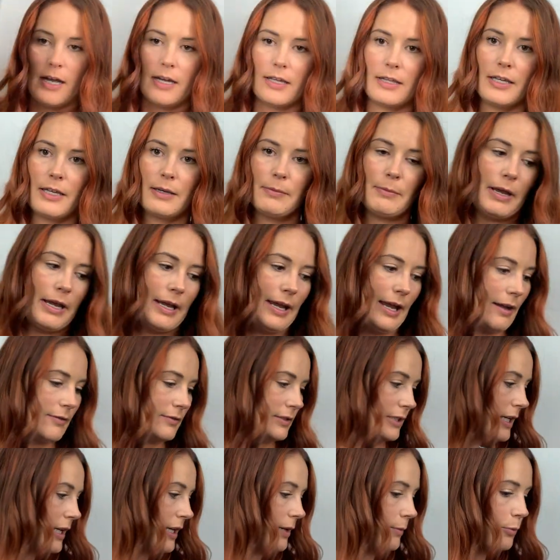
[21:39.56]
I think I might have
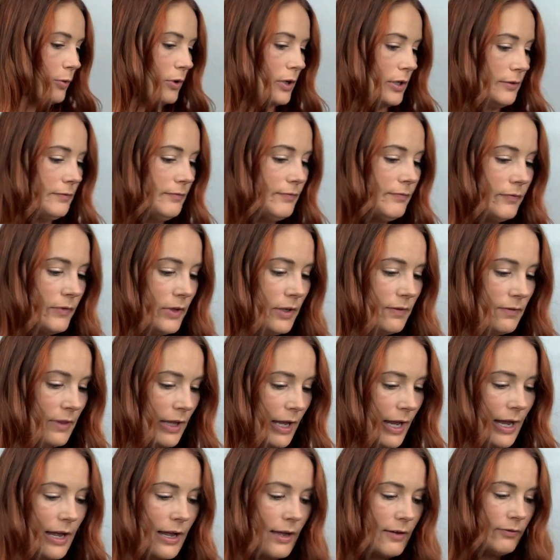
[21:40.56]
to keep one if
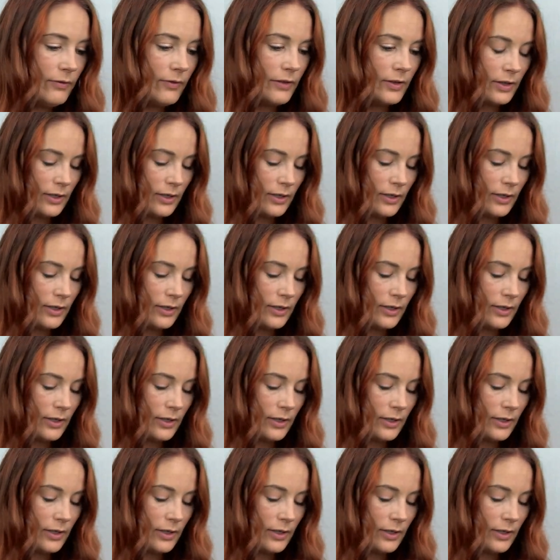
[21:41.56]
they have